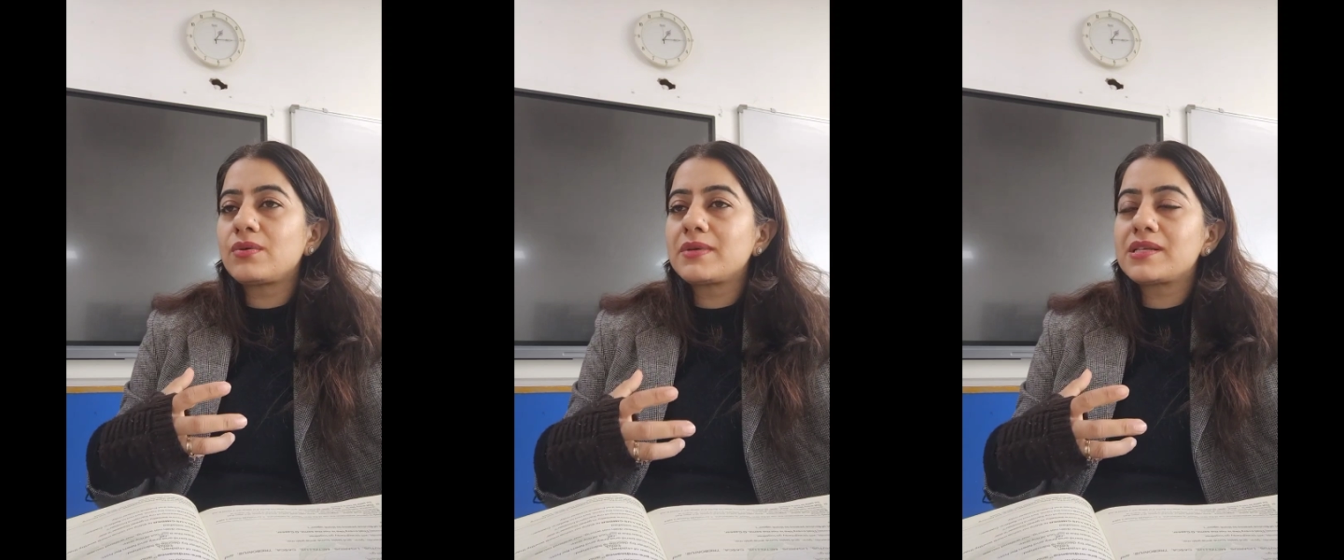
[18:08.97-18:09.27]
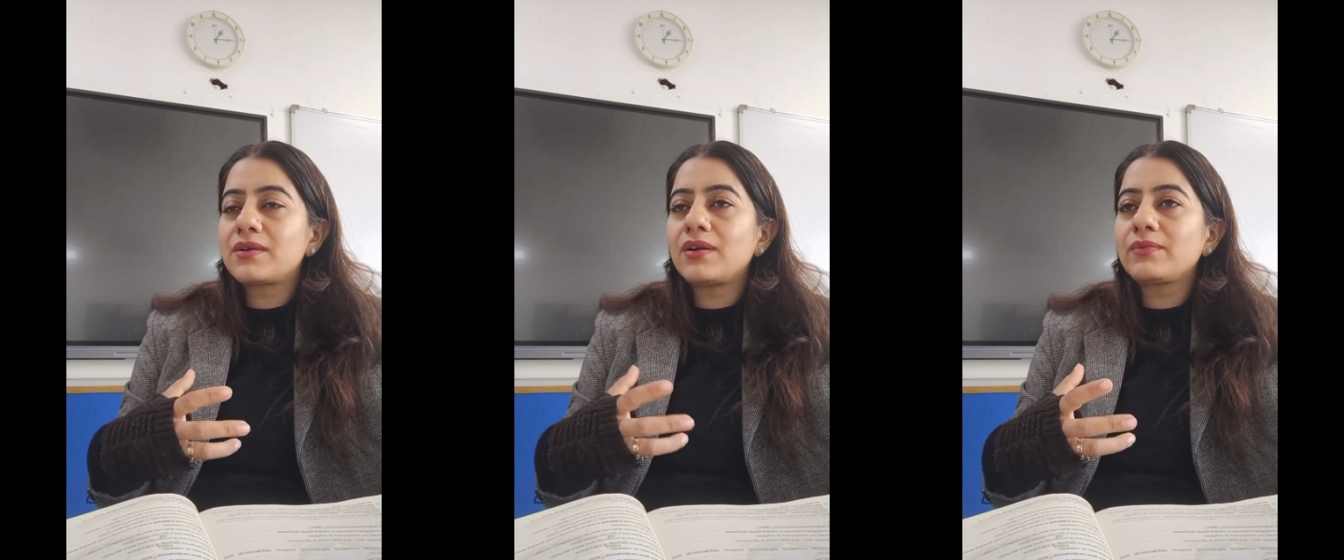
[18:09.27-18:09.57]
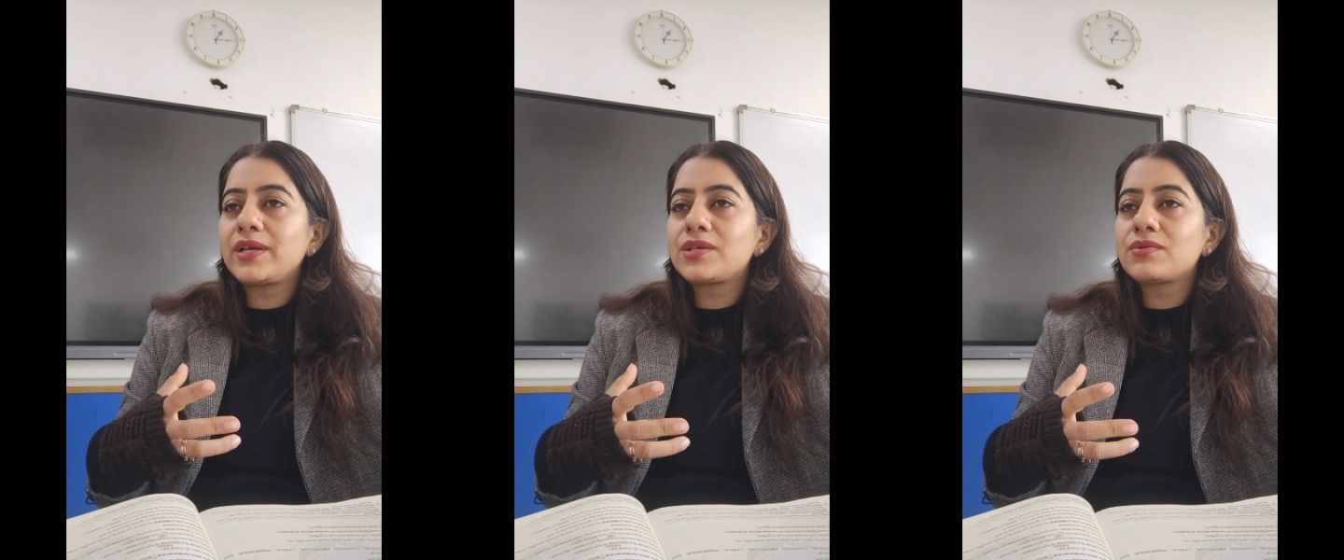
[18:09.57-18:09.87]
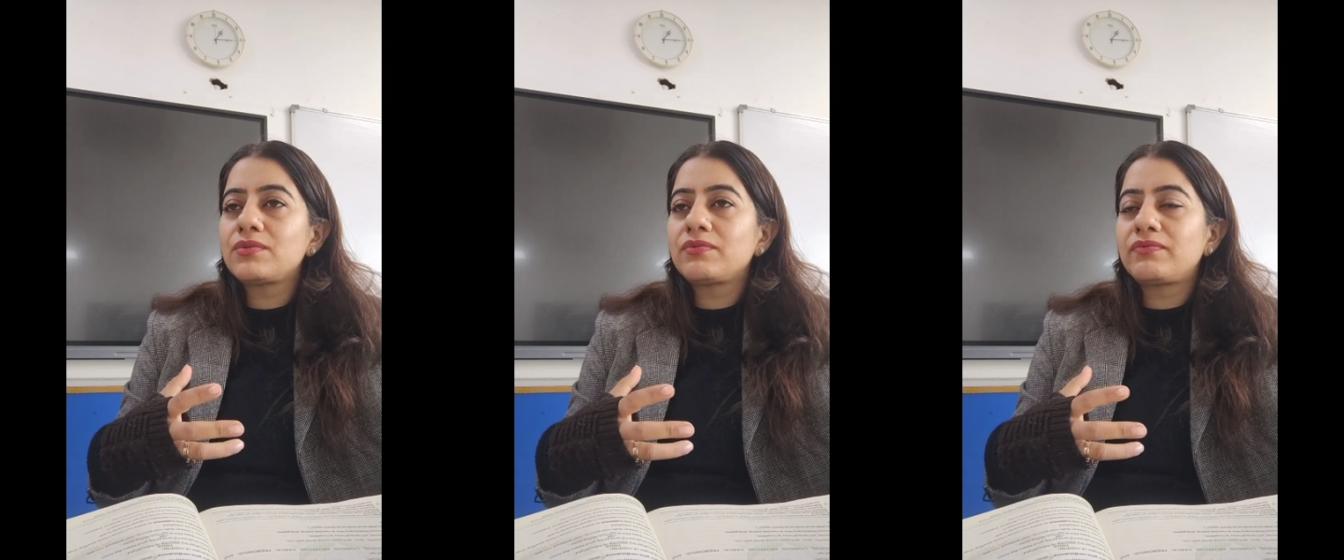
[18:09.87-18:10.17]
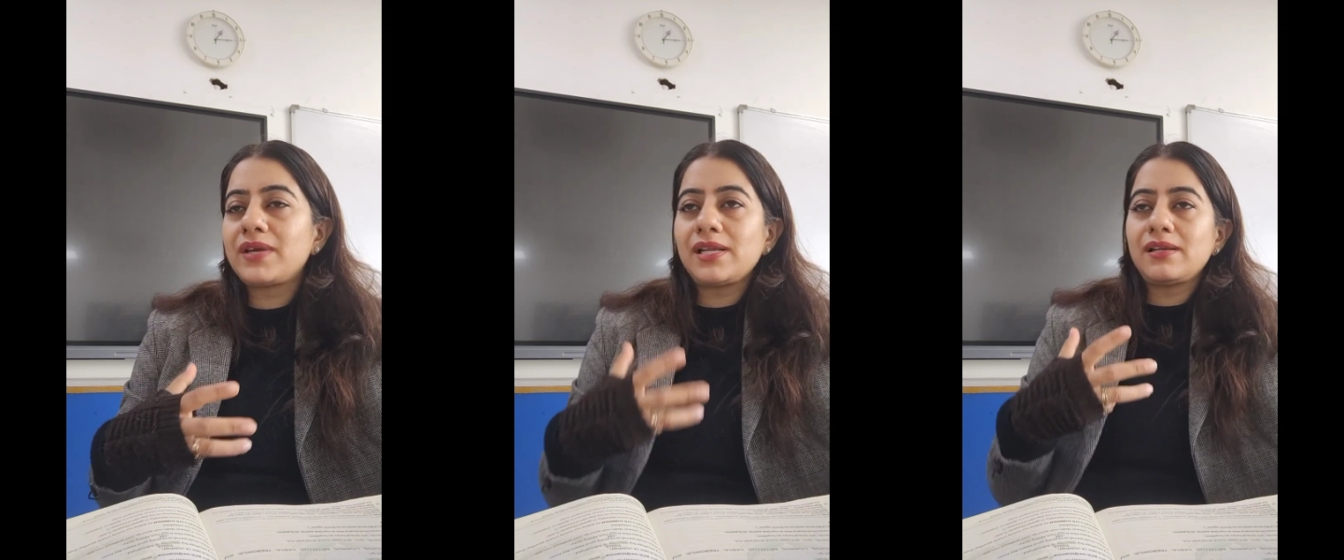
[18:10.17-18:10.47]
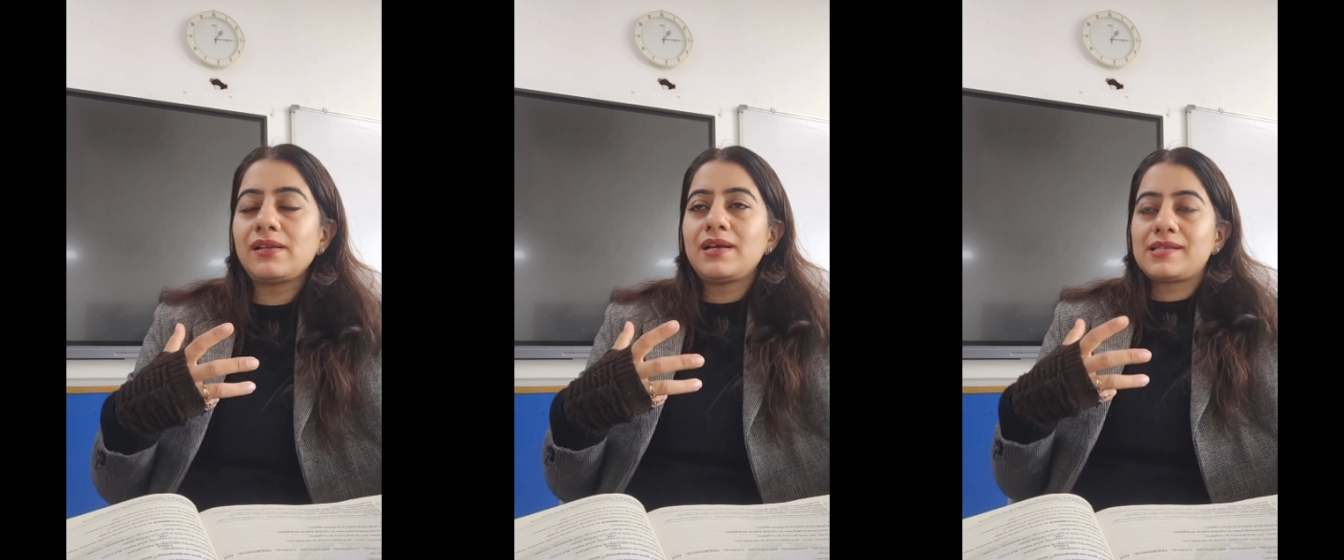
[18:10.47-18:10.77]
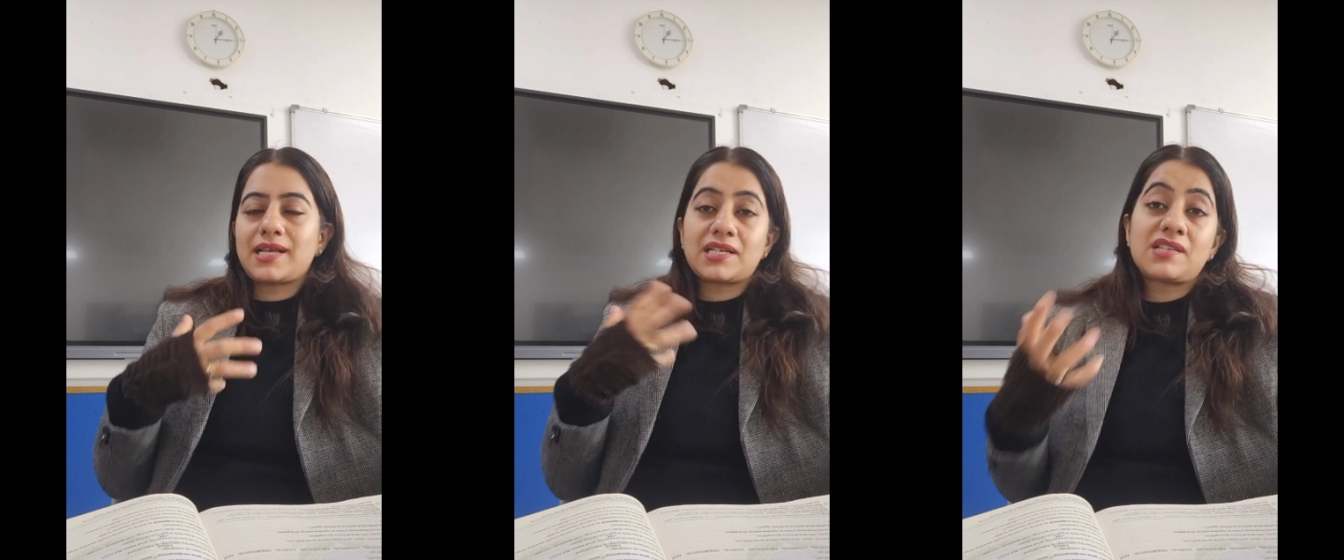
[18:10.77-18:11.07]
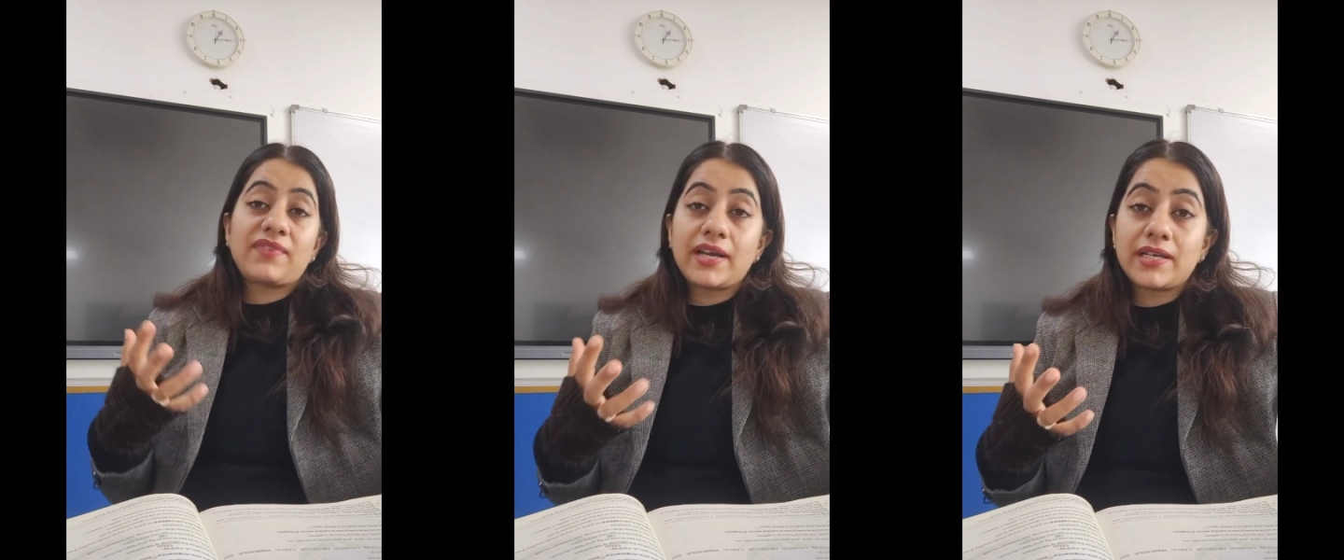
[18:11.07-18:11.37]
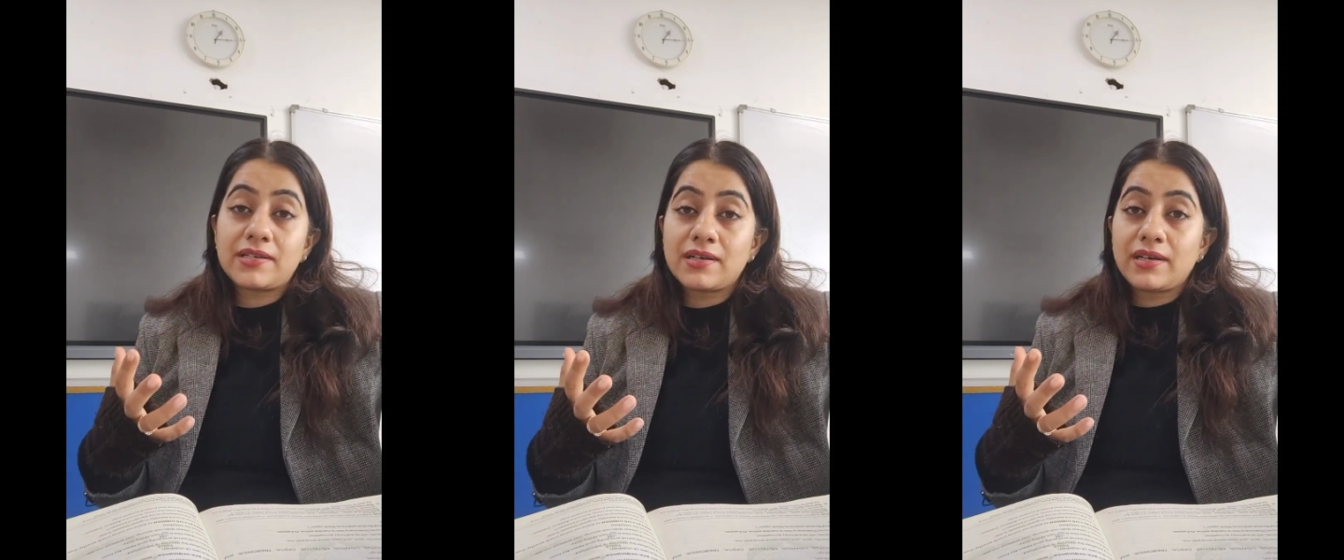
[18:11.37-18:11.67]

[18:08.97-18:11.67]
Romans are not going to feel satisfied.